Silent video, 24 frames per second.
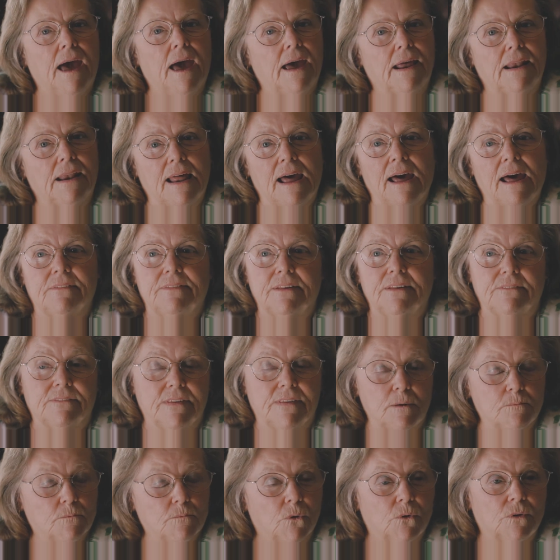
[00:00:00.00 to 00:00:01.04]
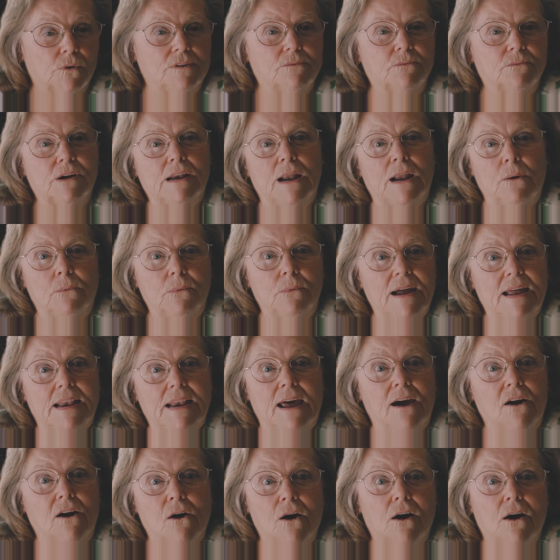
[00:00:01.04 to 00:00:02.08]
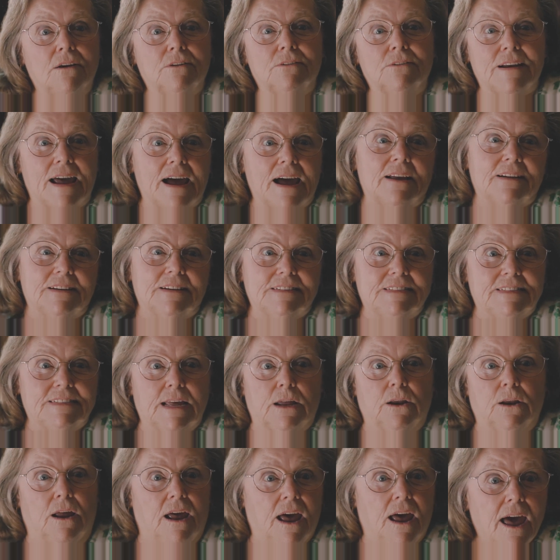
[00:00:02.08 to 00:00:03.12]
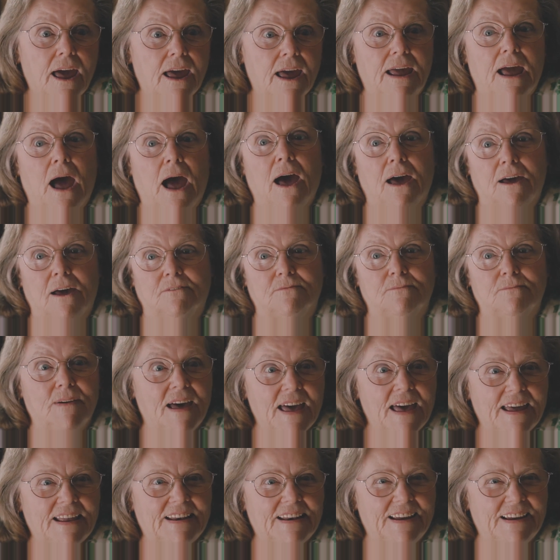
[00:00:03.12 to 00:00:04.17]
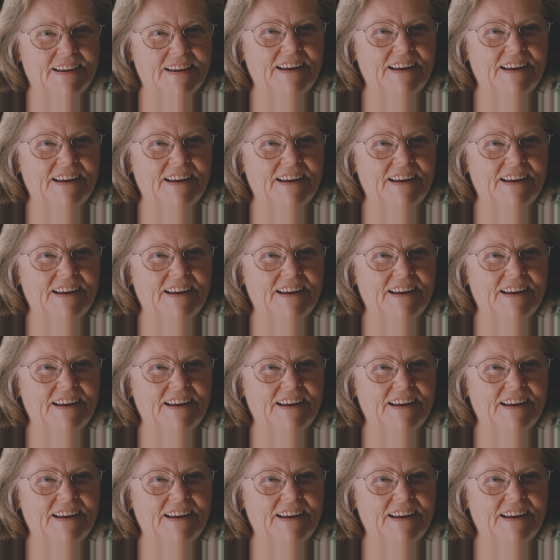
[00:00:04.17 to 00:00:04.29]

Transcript: and I think that morning when I weighed, I hollered out and said, hey, I have made